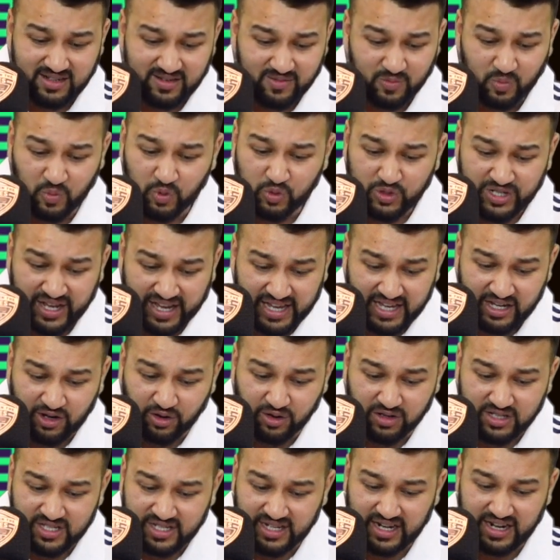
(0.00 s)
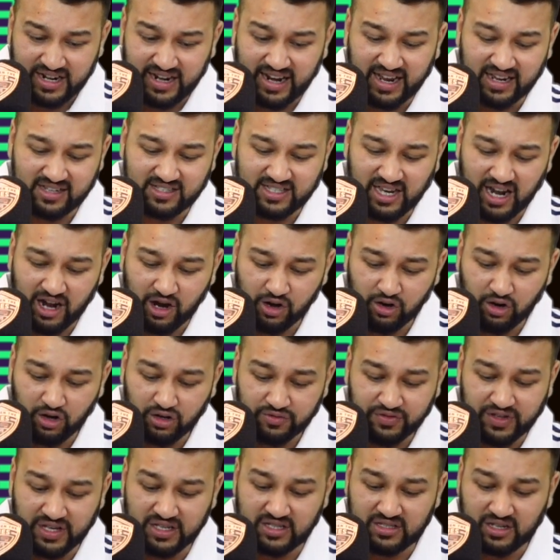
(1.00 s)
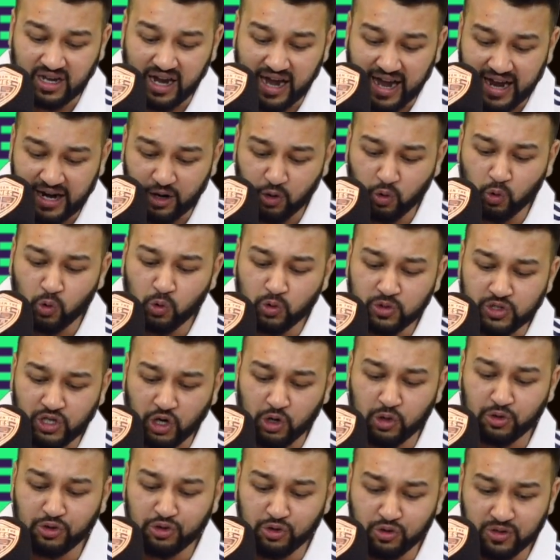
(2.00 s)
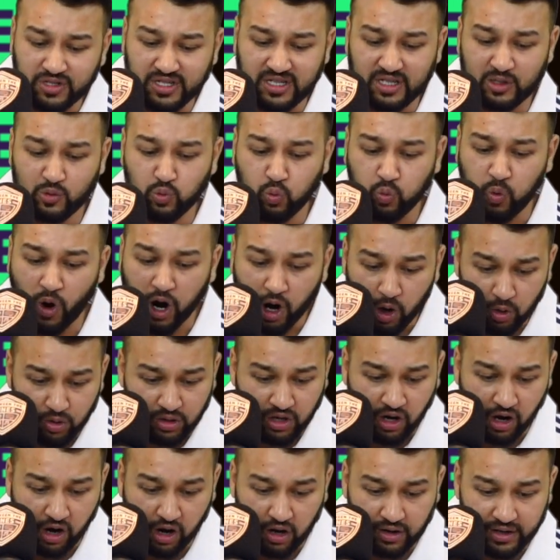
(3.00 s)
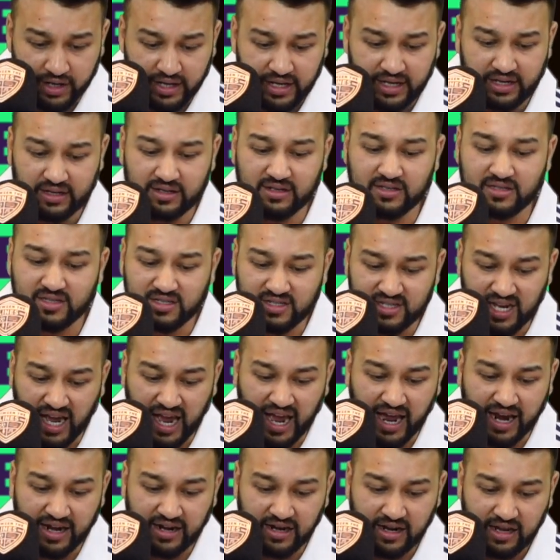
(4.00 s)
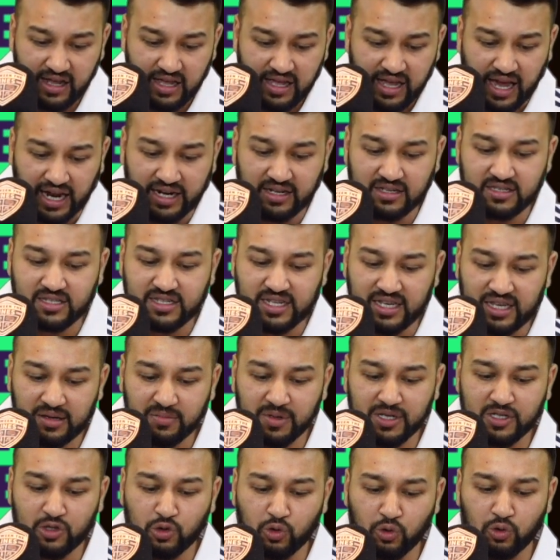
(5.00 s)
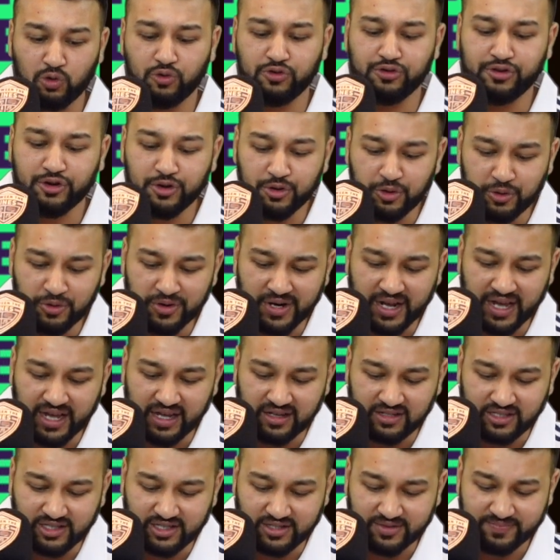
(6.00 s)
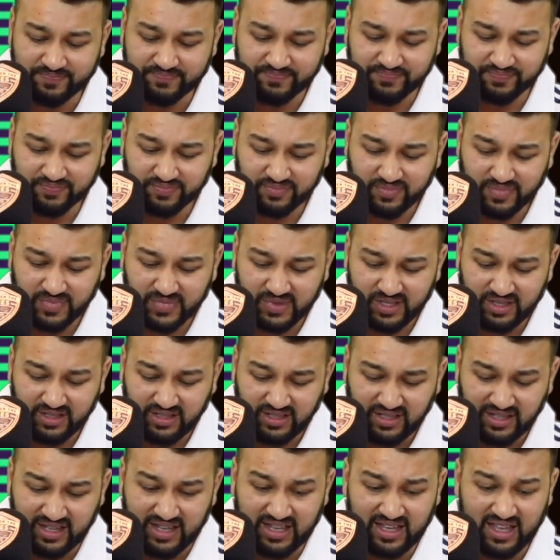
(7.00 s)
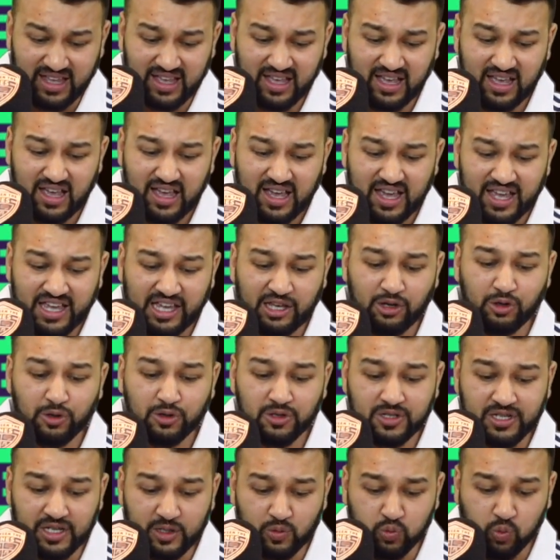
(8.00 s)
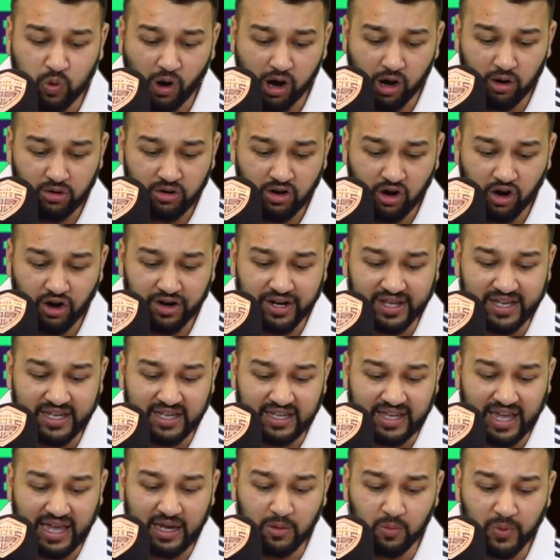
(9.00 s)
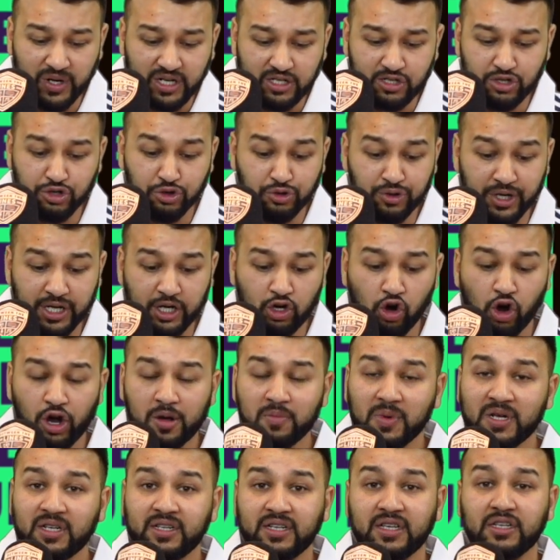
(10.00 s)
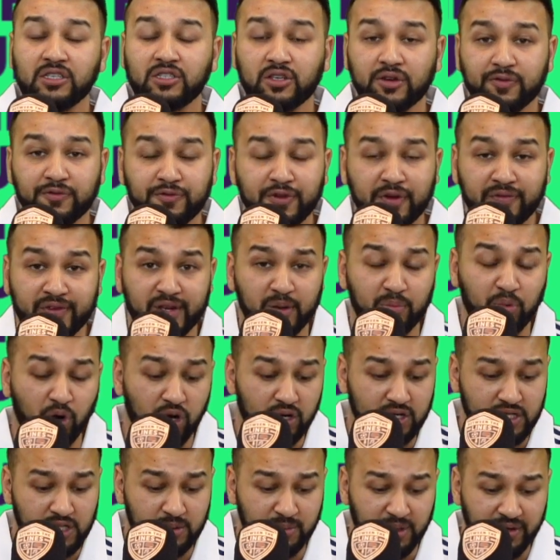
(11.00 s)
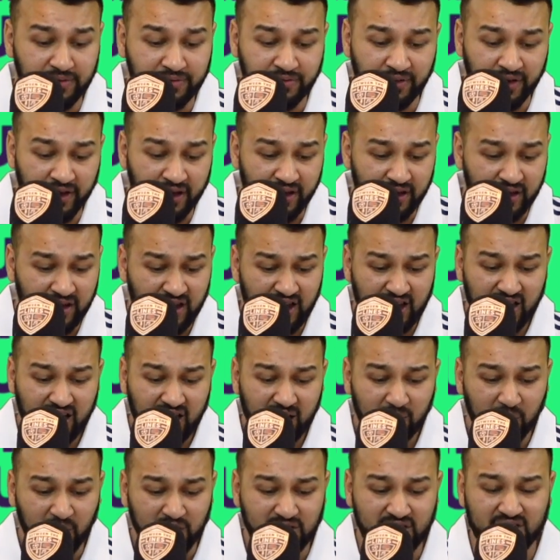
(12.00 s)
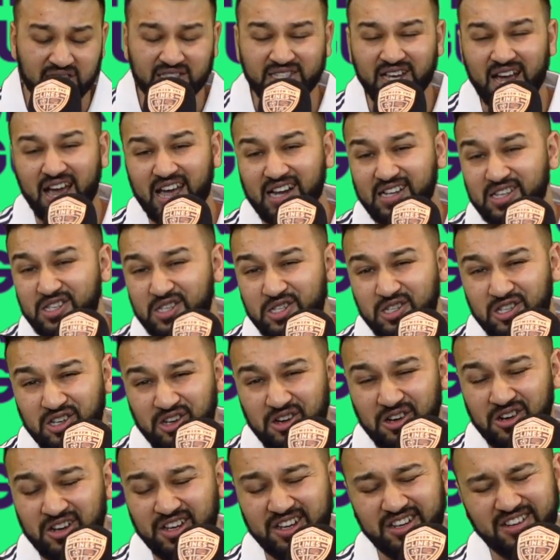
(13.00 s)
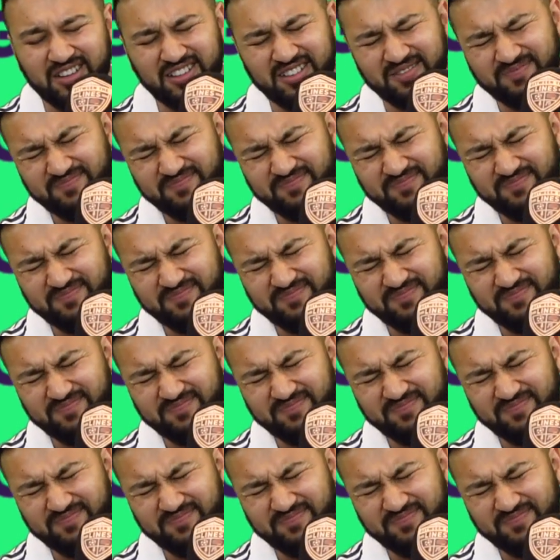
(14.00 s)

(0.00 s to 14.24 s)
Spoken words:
We'll take it on to the next howler. This guy also used his wild card. It's Tan, and his team is called Nunes. He used his wild card in game week 2. It got him a decent 50 points, to be fair. But to sign Sterling,